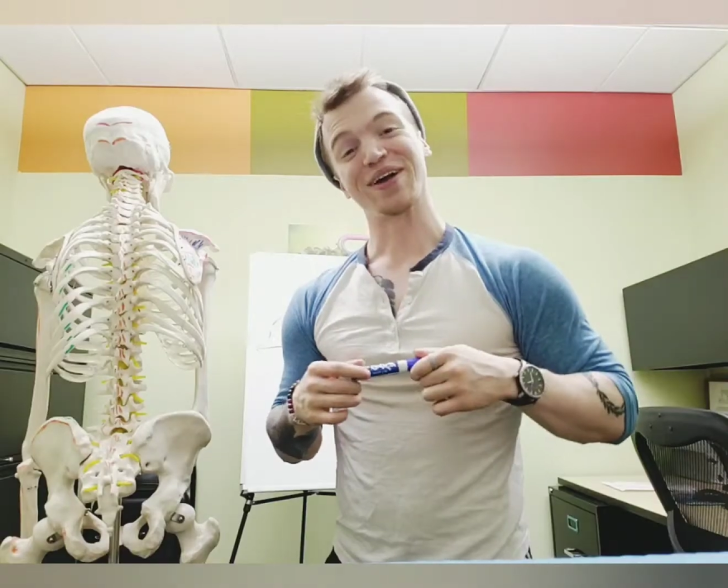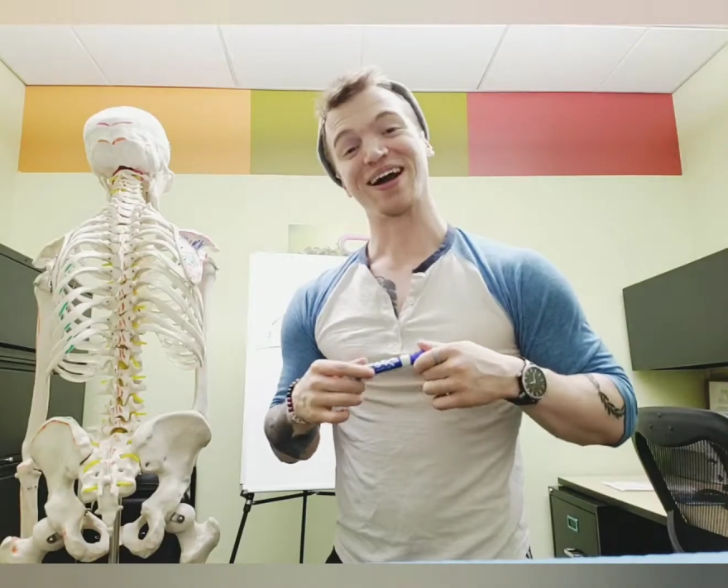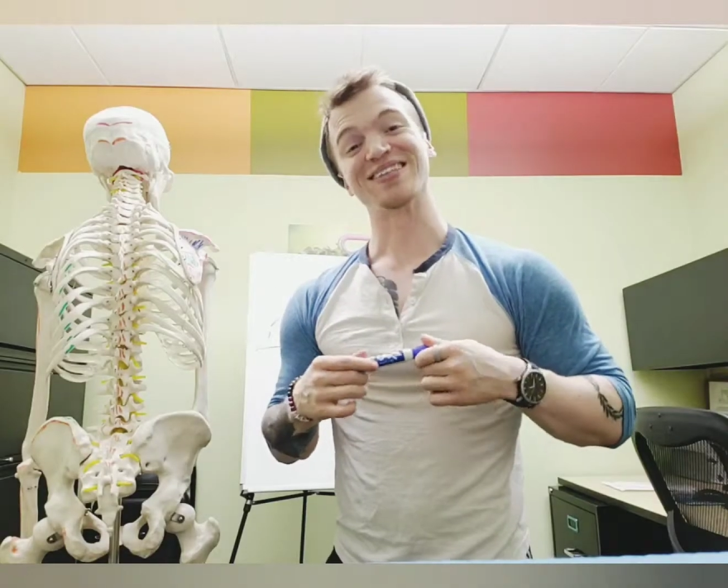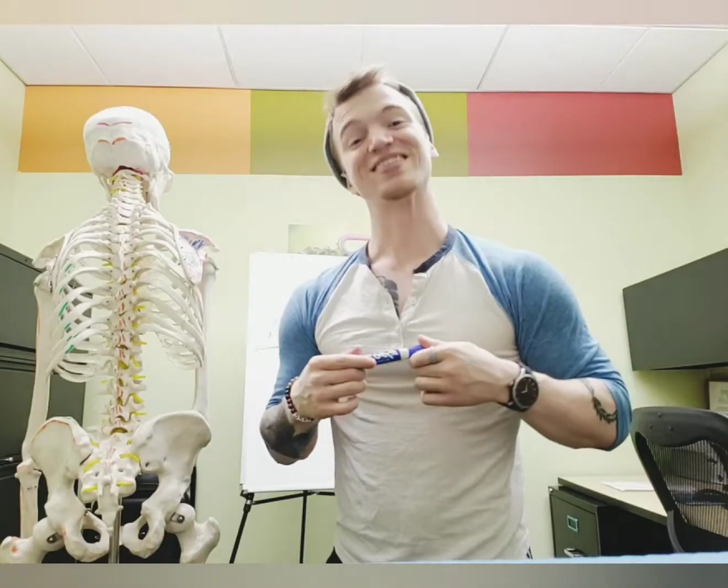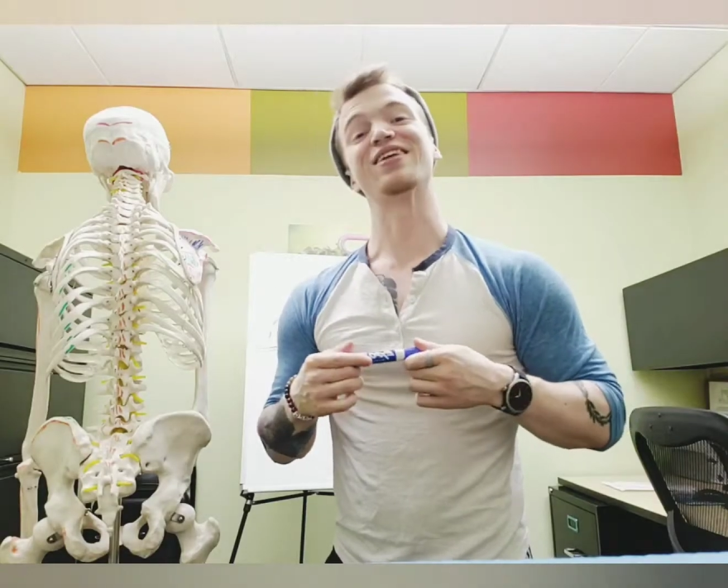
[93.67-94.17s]

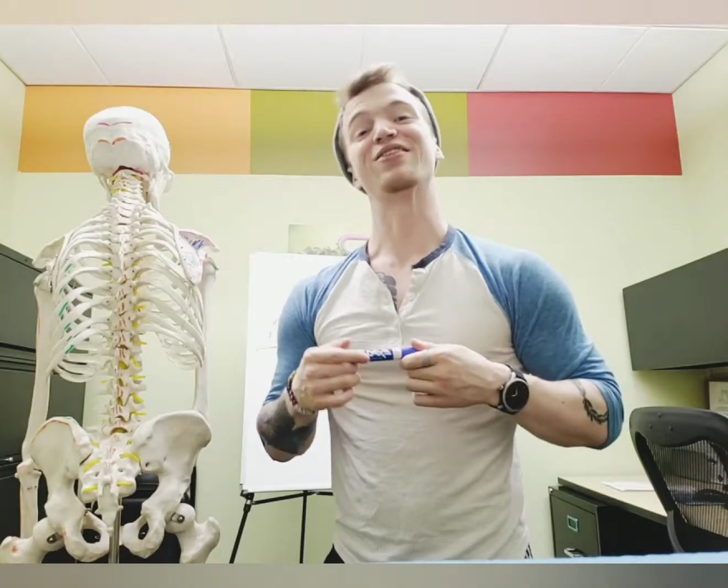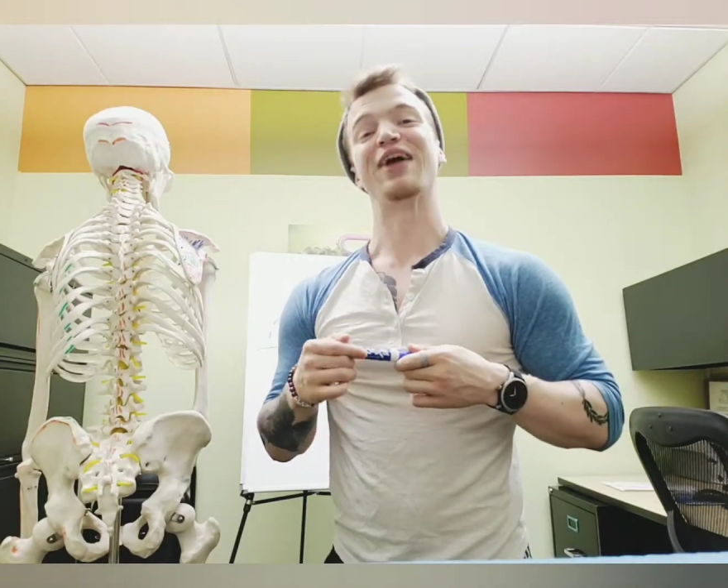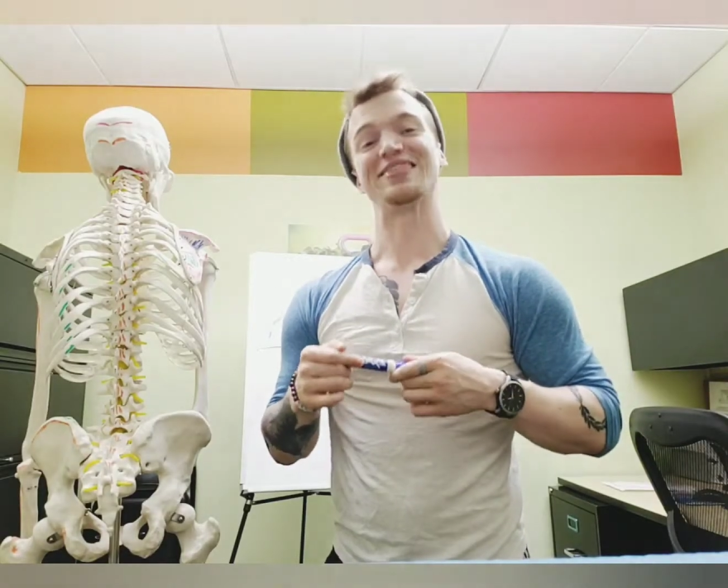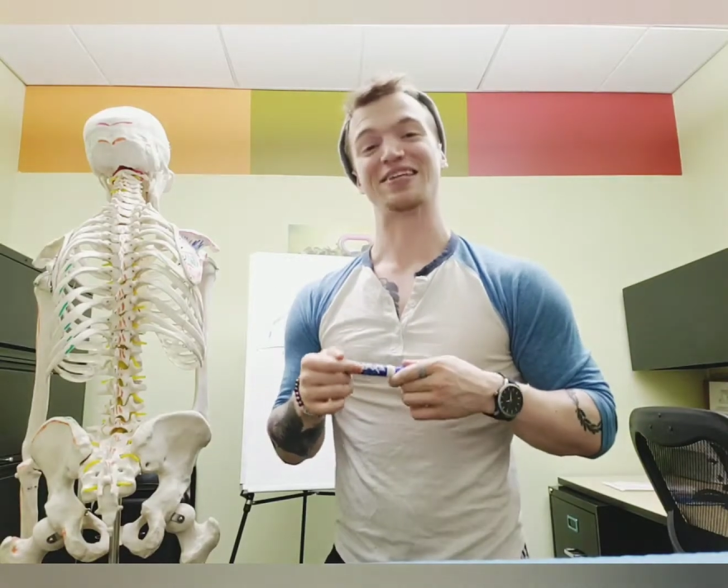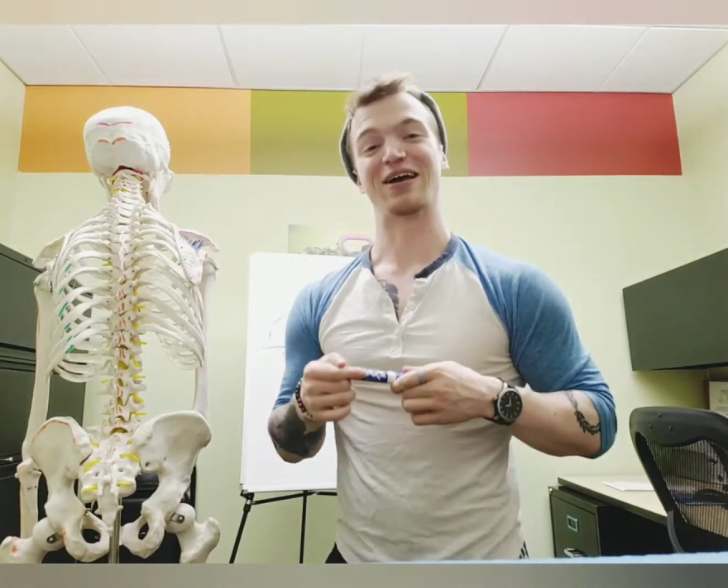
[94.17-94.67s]
guys,
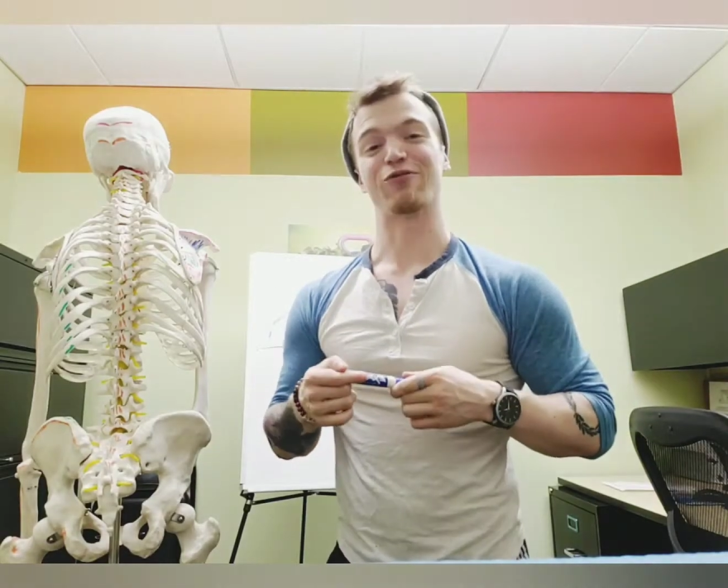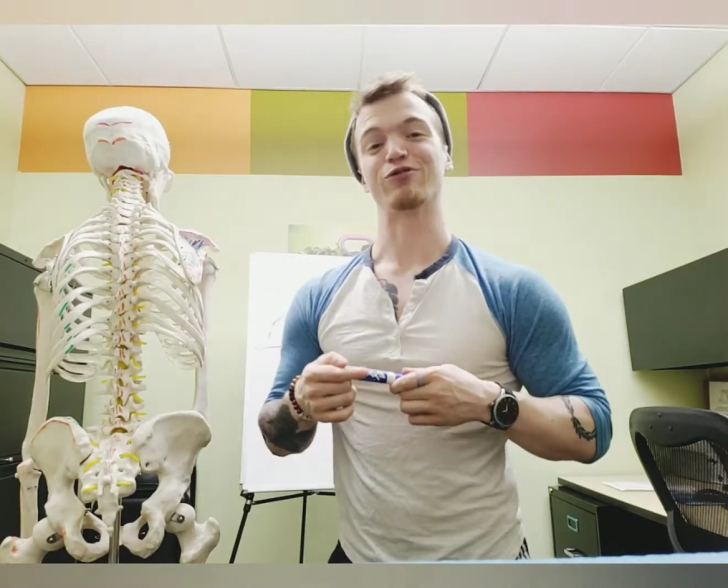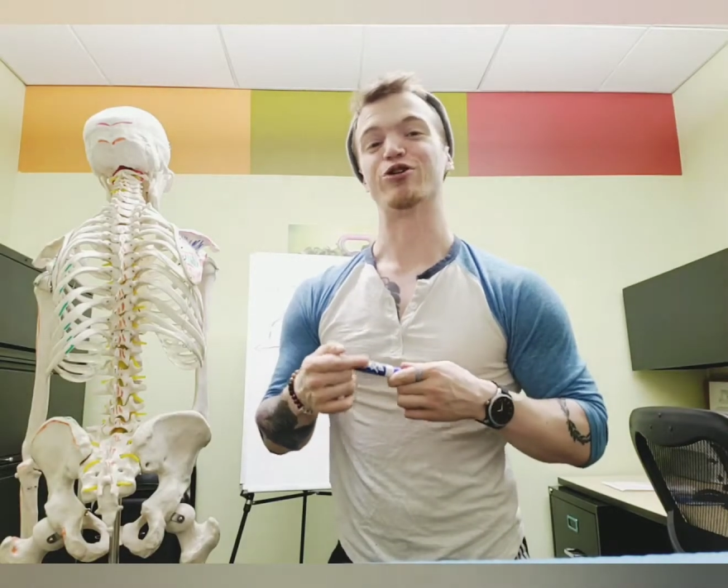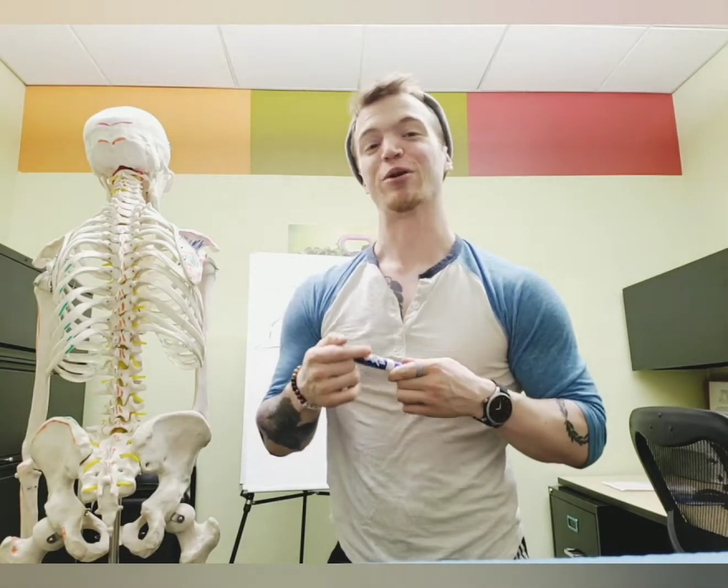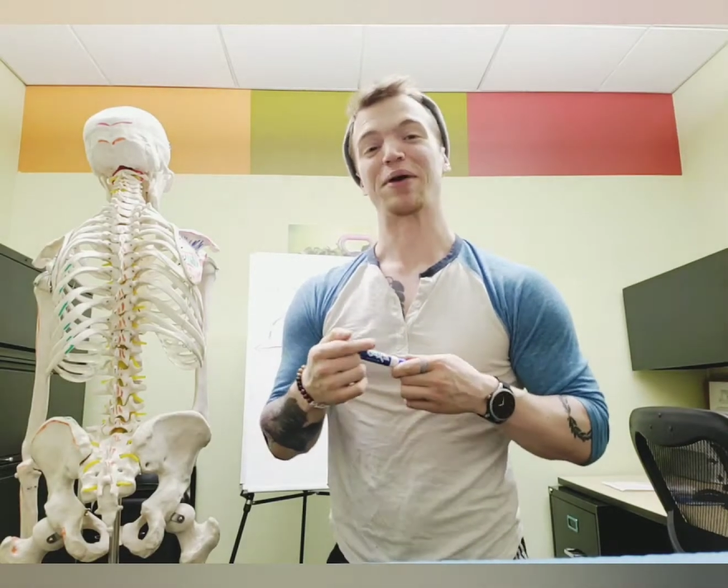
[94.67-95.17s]
thanks again for
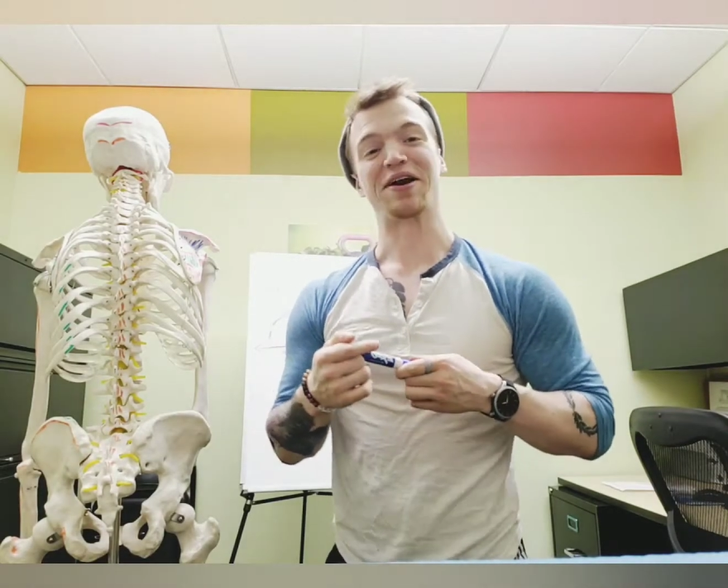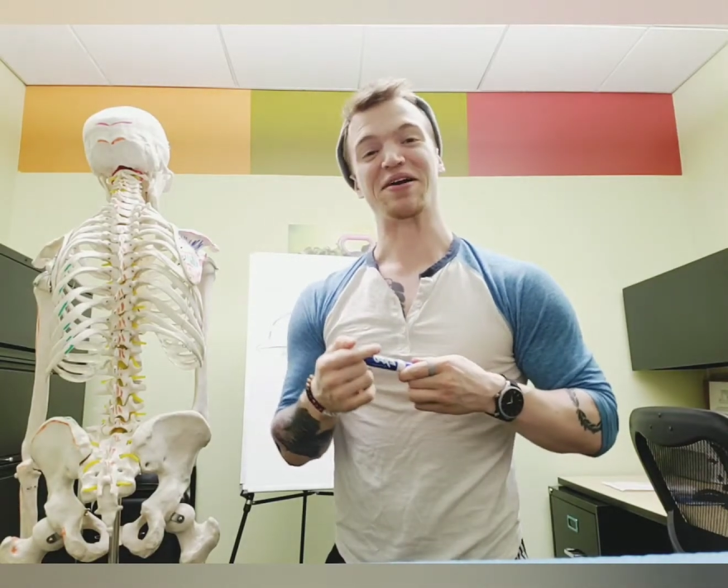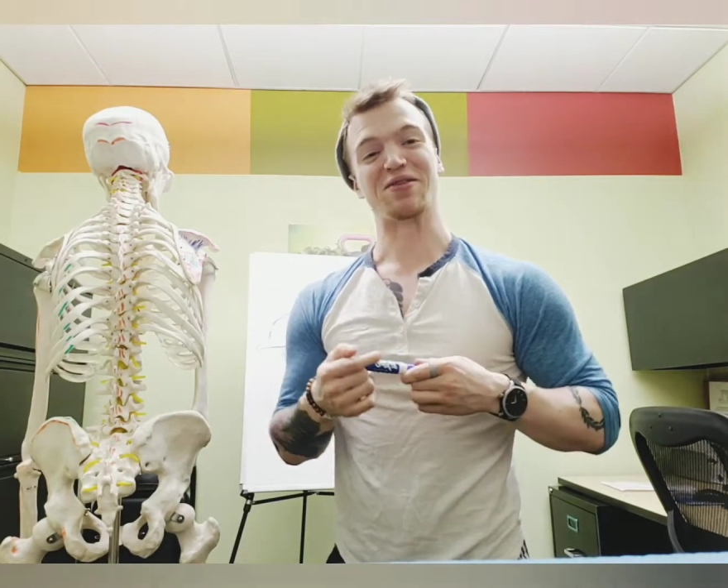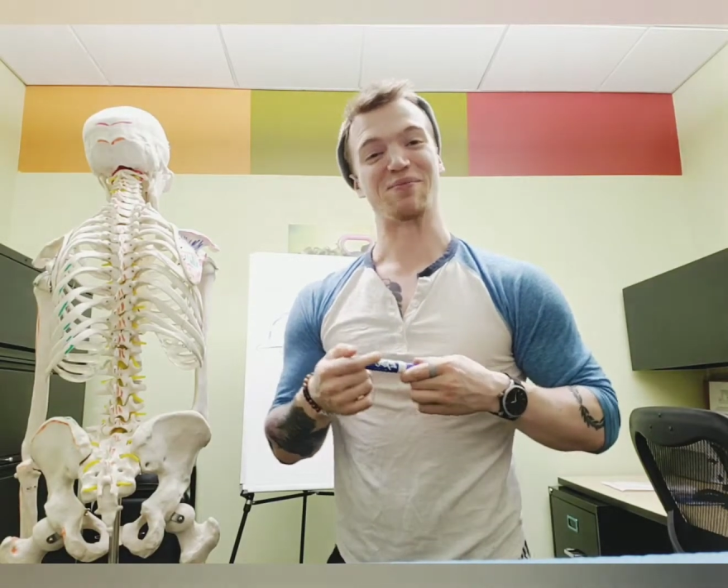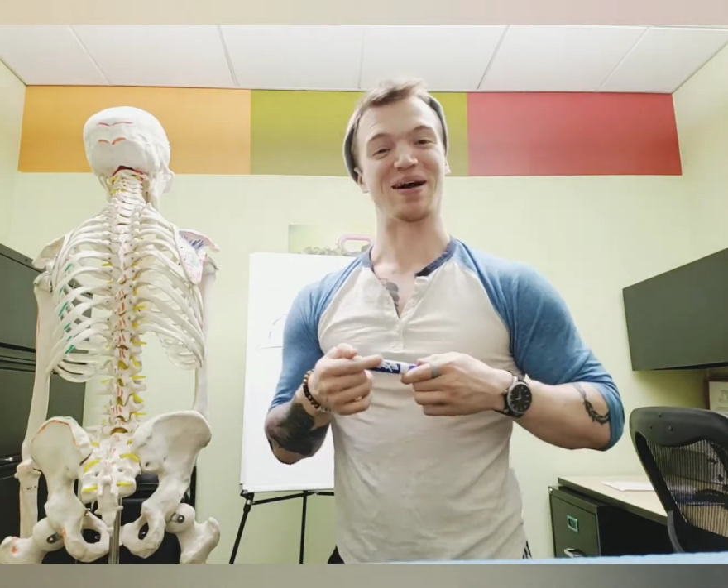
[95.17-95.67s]
joining me on
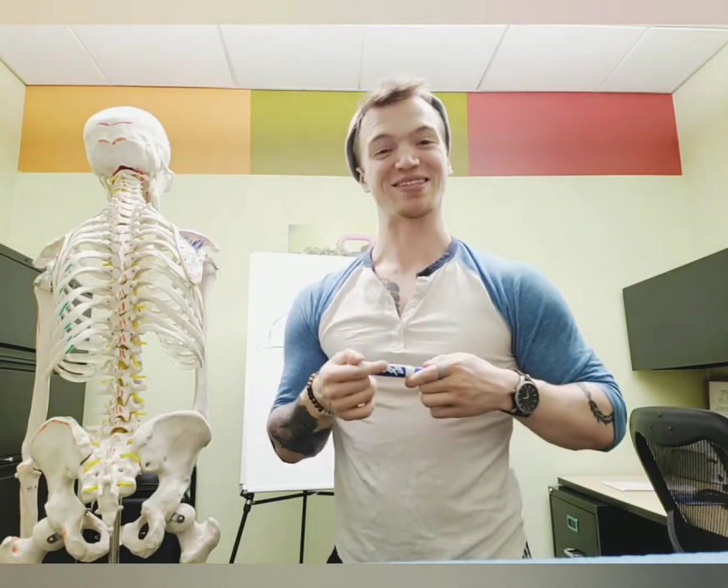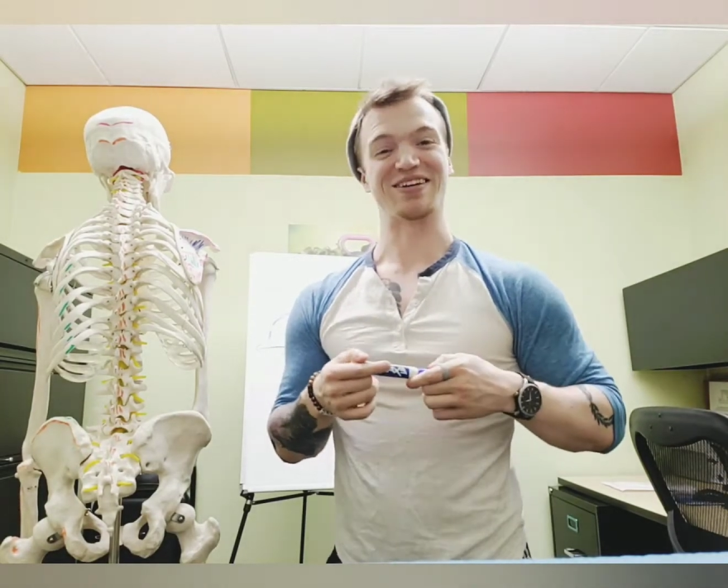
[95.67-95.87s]
another Muscle